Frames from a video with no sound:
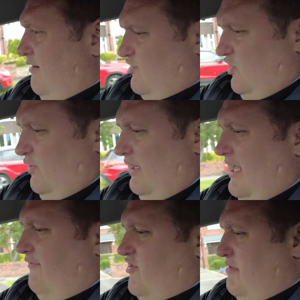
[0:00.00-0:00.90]
Absolutely
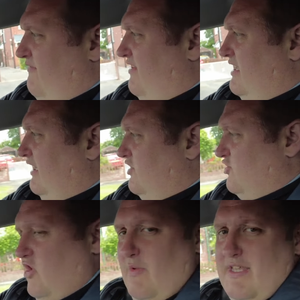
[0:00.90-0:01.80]
lather them in vinegar
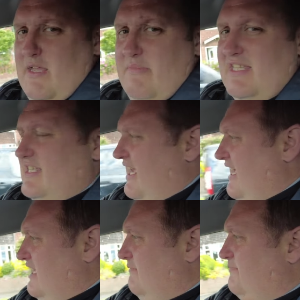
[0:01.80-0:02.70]
so that when you bit
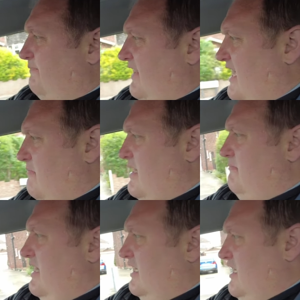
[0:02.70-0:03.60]
it, it
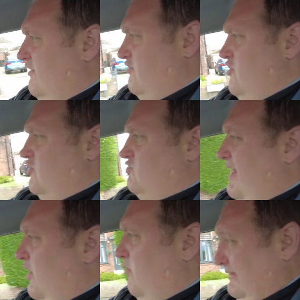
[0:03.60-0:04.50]
made the back of your throat
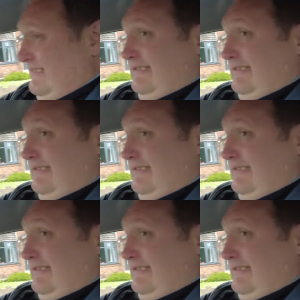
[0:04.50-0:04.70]
swell up.